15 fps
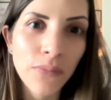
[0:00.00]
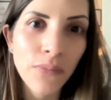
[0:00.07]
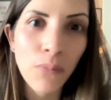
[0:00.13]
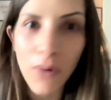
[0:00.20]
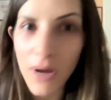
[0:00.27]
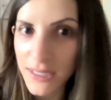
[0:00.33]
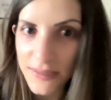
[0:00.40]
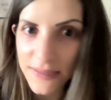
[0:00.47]

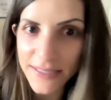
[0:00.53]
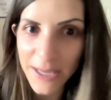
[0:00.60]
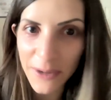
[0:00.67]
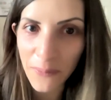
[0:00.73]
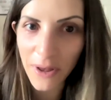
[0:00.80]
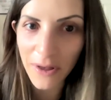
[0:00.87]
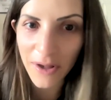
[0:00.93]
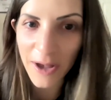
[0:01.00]
one
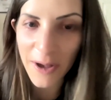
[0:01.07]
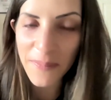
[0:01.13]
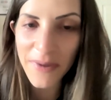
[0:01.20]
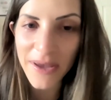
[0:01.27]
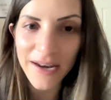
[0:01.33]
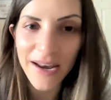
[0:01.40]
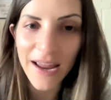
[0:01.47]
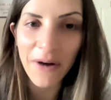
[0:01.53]
say welcome
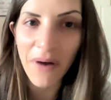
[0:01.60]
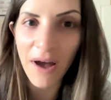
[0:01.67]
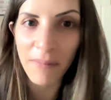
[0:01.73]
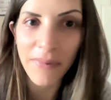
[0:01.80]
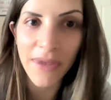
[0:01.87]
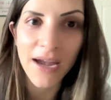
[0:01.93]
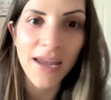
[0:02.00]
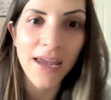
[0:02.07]
and how
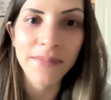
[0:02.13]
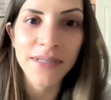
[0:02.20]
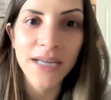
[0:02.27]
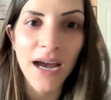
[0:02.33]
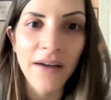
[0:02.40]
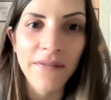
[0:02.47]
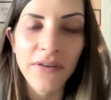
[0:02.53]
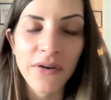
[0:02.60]
happy I am
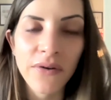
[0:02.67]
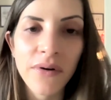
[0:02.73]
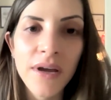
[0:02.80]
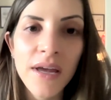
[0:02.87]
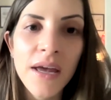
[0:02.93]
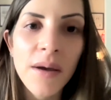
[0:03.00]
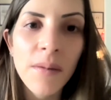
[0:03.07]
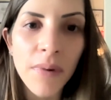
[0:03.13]
to have you,
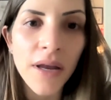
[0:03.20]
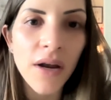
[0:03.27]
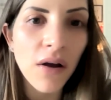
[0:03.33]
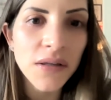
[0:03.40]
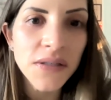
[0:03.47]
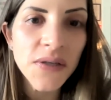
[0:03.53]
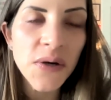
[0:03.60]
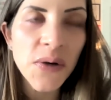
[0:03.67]
but
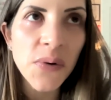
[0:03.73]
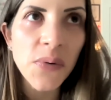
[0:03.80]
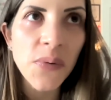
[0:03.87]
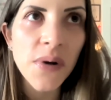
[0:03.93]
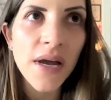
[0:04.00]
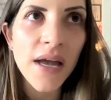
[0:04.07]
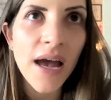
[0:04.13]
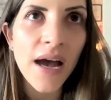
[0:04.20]

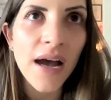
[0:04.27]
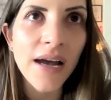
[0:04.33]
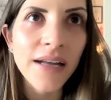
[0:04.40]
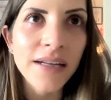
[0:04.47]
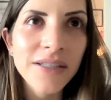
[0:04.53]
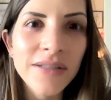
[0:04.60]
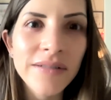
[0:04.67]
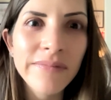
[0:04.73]
also
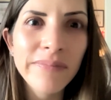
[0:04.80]
uh,